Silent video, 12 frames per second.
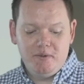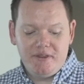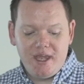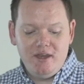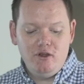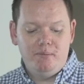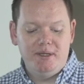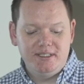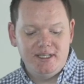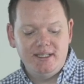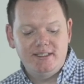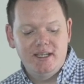within your
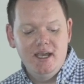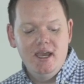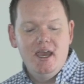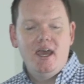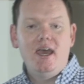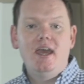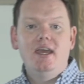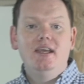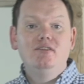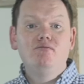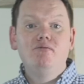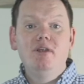business
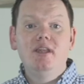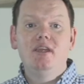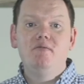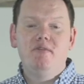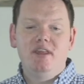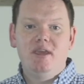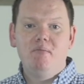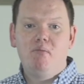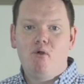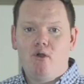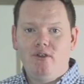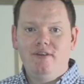is really, really
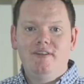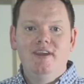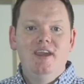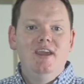important.